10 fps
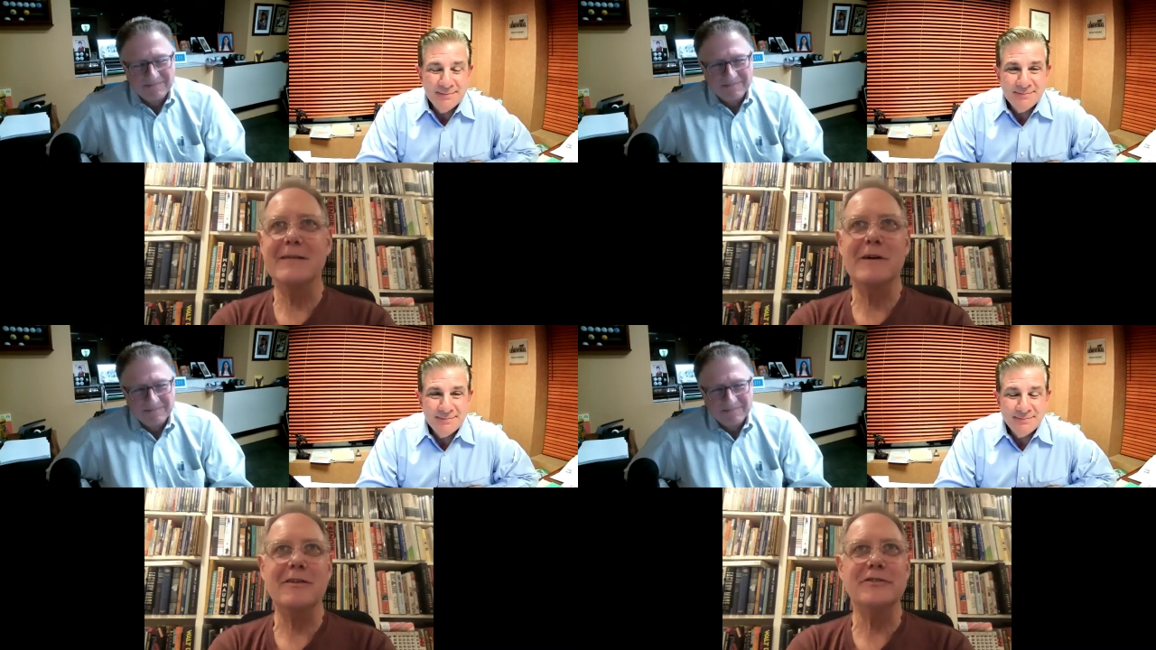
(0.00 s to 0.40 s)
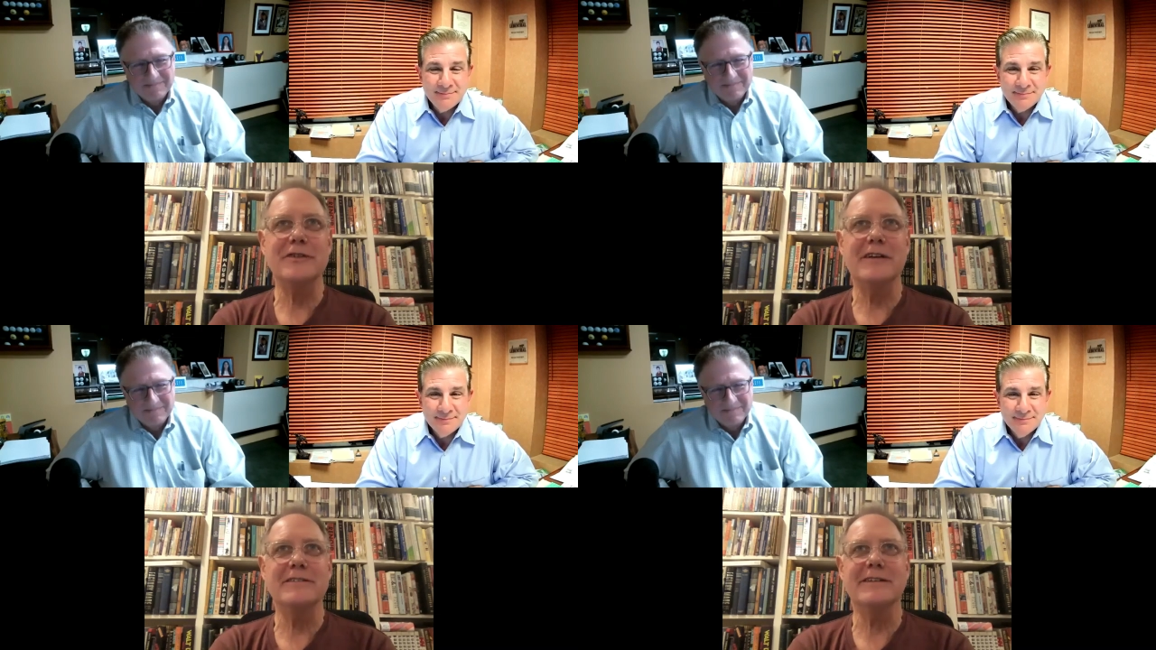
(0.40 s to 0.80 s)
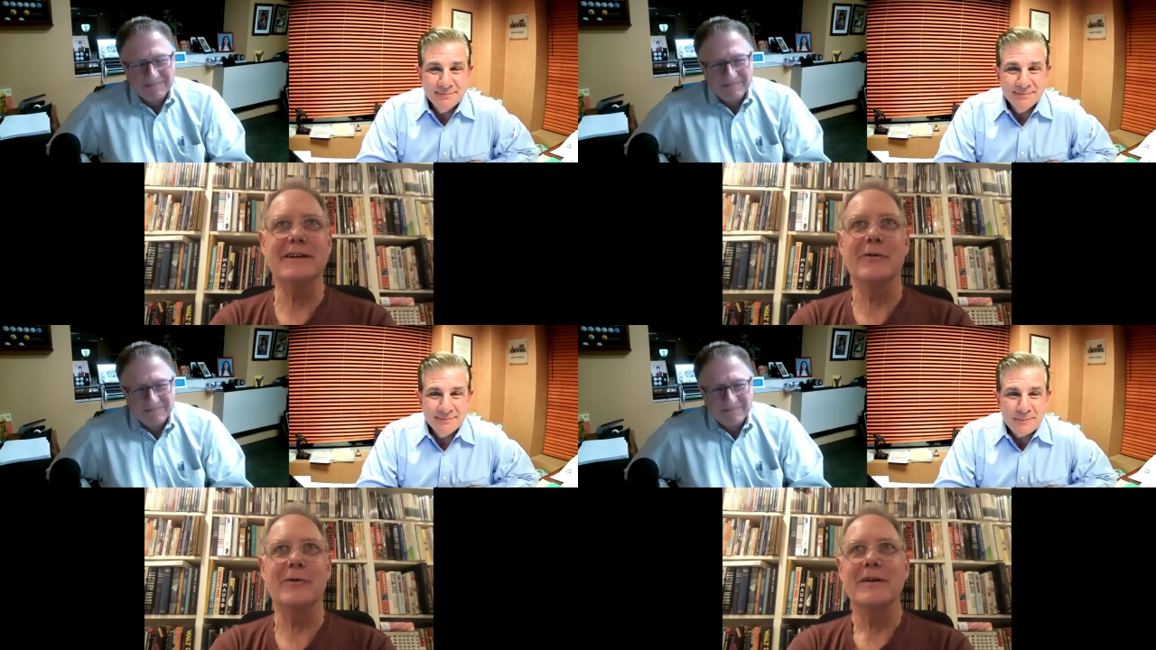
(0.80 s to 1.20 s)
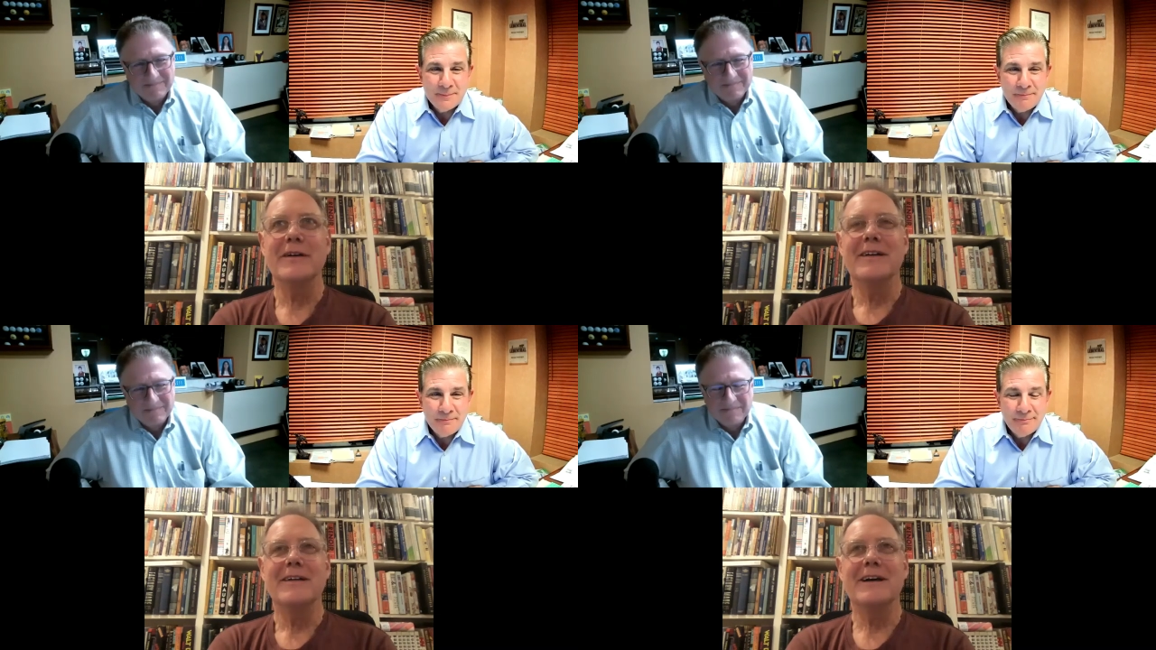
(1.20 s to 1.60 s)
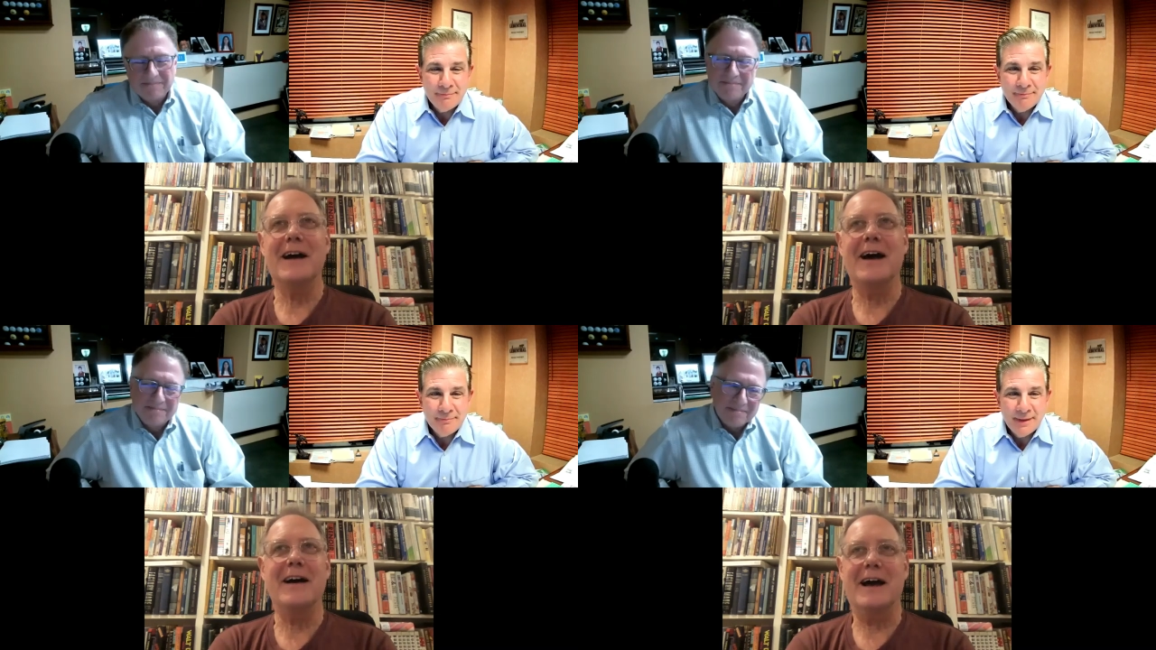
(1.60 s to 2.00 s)
Speaker 1: Like Michael says, you know,
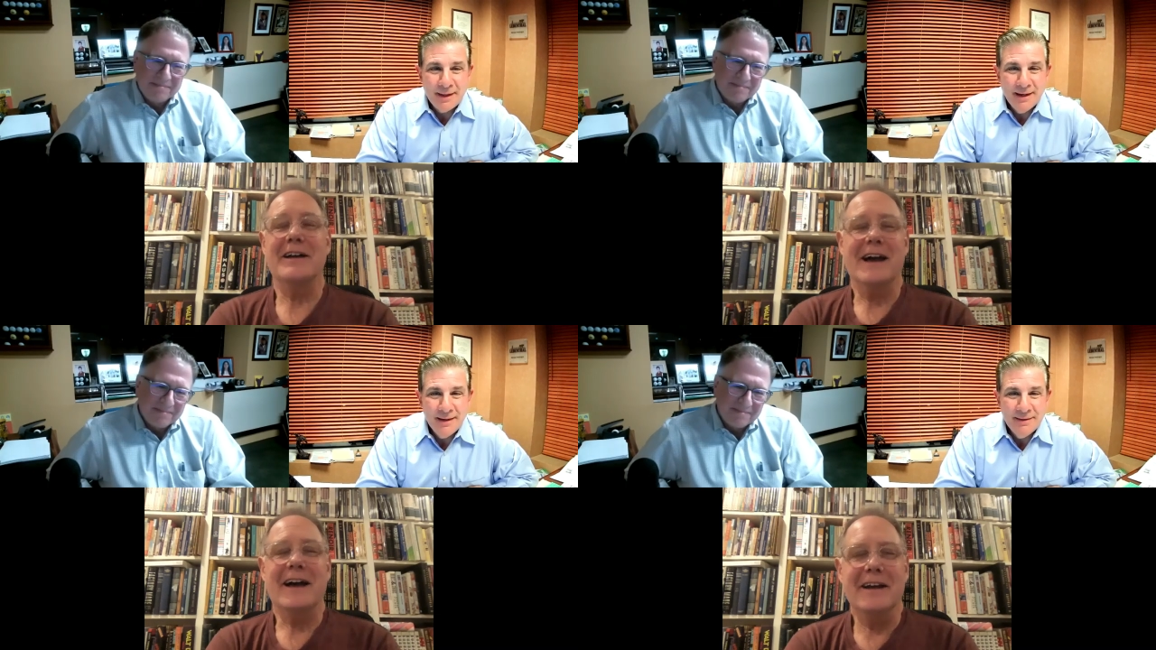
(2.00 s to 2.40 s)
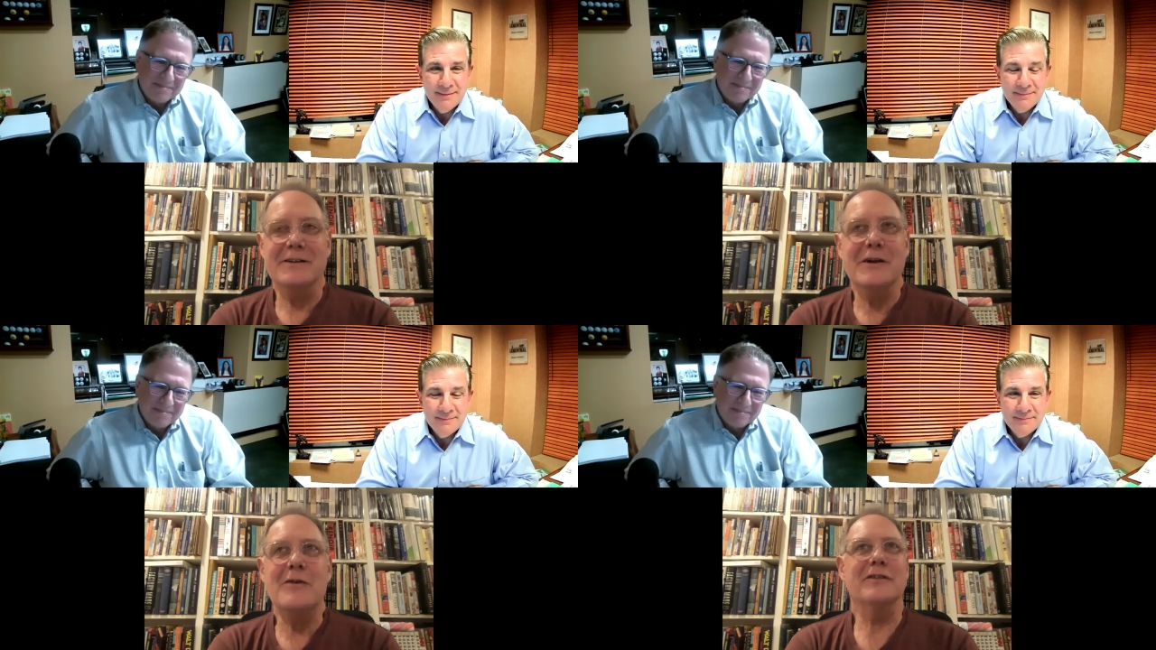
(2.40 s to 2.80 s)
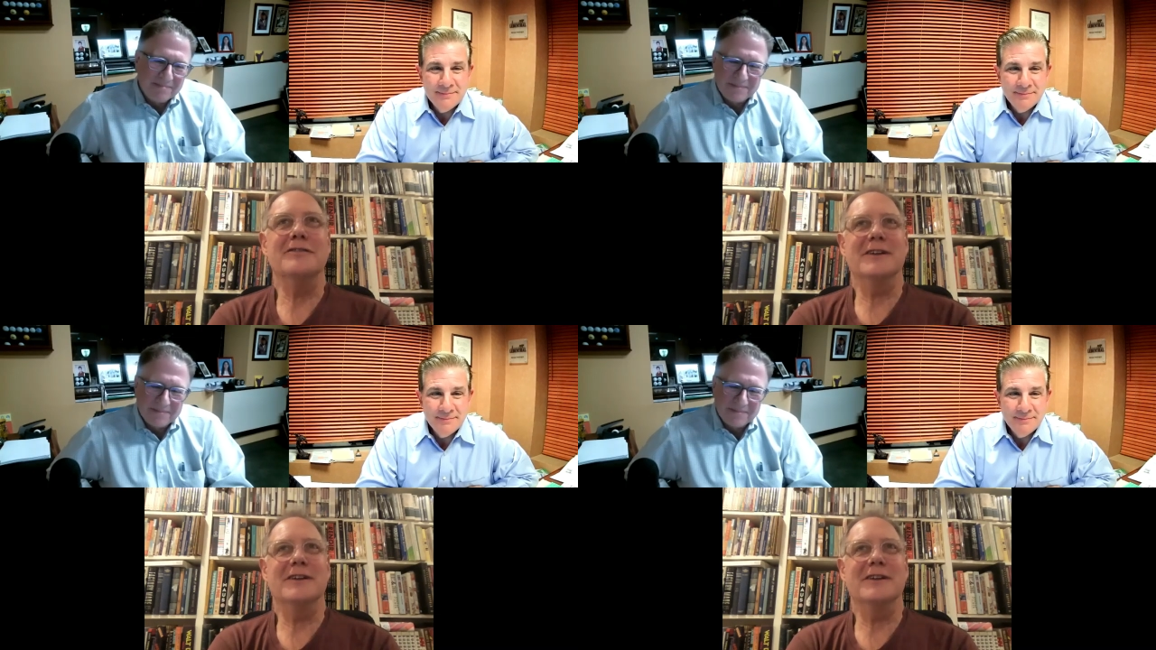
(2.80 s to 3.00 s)
I, I, and I know this.